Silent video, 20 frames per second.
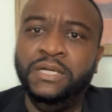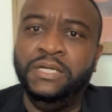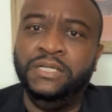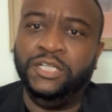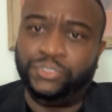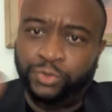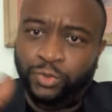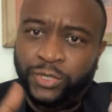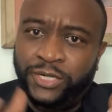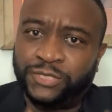the
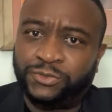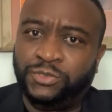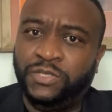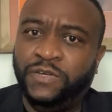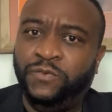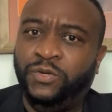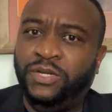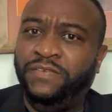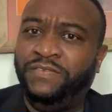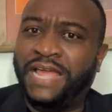true history
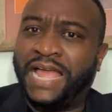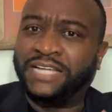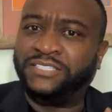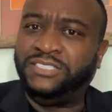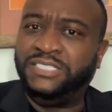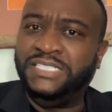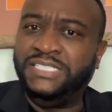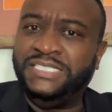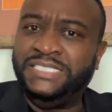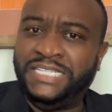of what they've
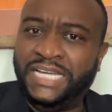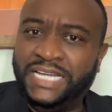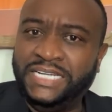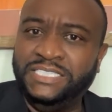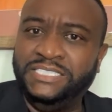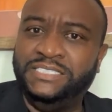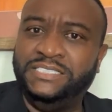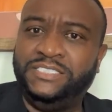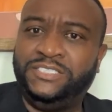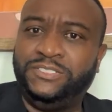actually done